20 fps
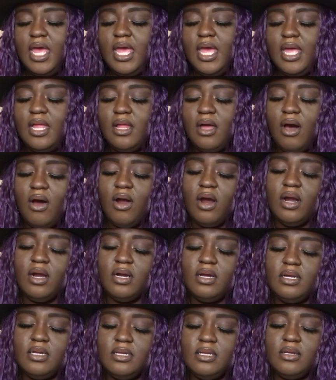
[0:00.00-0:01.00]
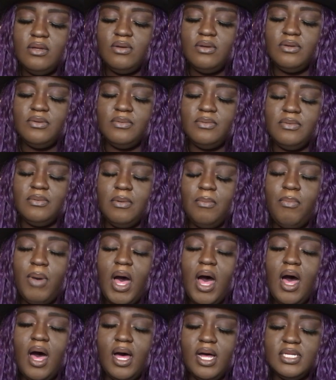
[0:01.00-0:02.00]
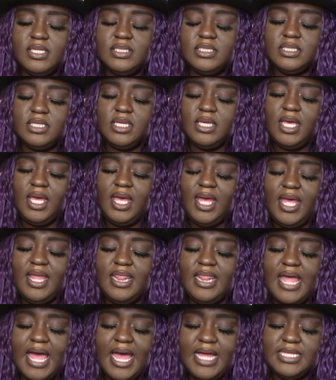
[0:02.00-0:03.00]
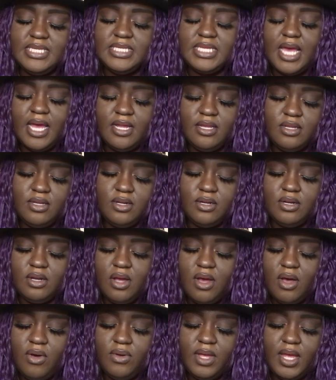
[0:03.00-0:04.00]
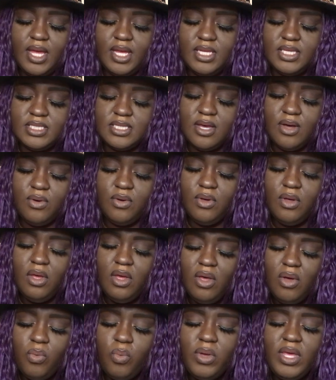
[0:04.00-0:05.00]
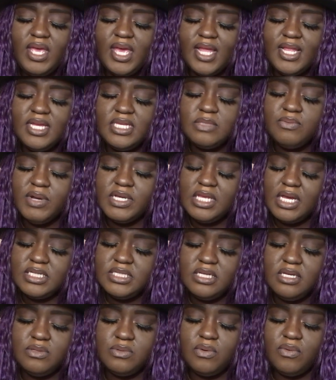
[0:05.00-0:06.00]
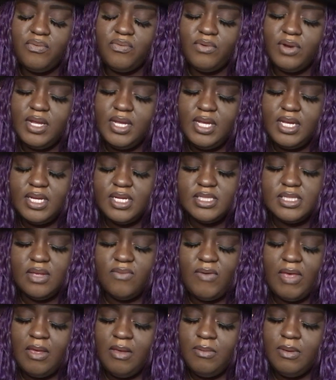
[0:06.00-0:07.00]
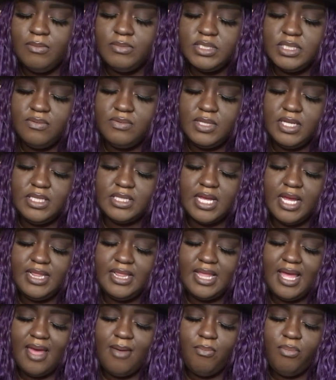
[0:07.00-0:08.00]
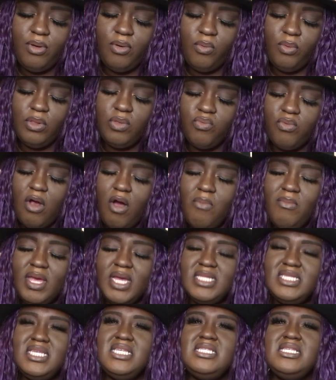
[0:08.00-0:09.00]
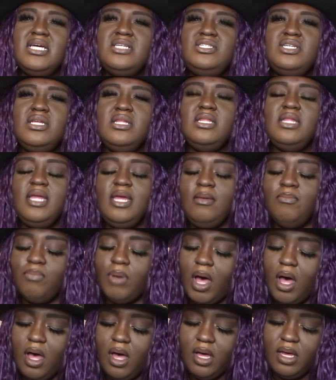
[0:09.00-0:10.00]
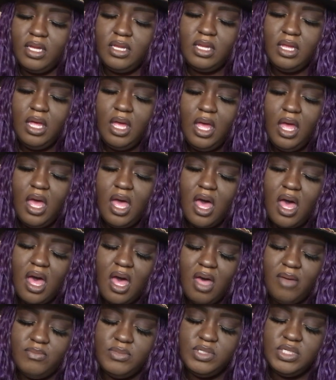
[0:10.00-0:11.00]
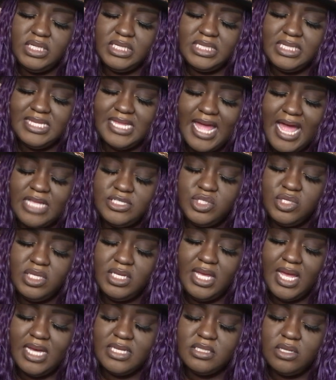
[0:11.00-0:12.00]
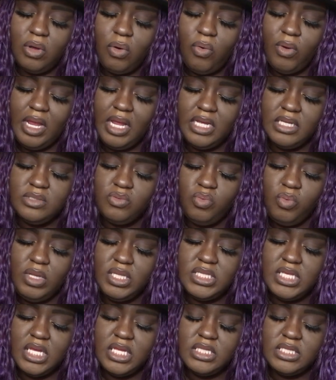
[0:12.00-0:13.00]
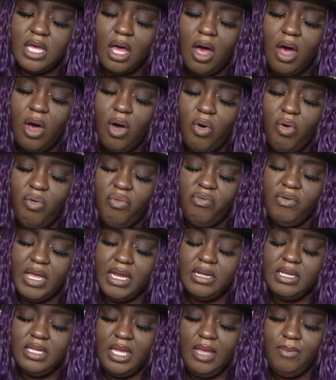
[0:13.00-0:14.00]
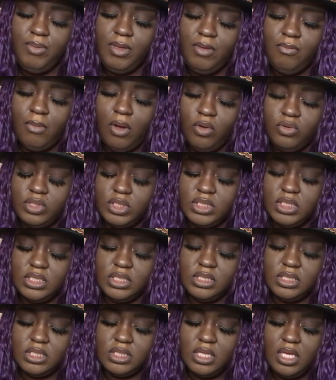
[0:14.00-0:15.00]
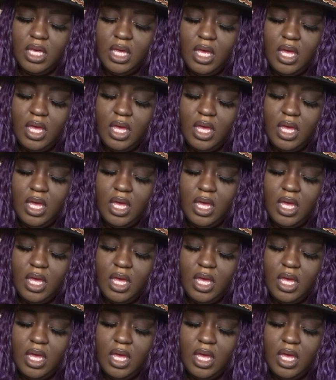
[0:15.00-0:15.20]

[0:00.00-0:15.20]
in our bonds in that sector. Okay, so we can express ourselves with friends and family members and everything like that, but with romance, it's such a deep bond. Um, just naturally, as Aquarius, we tend to hold very deep emotions.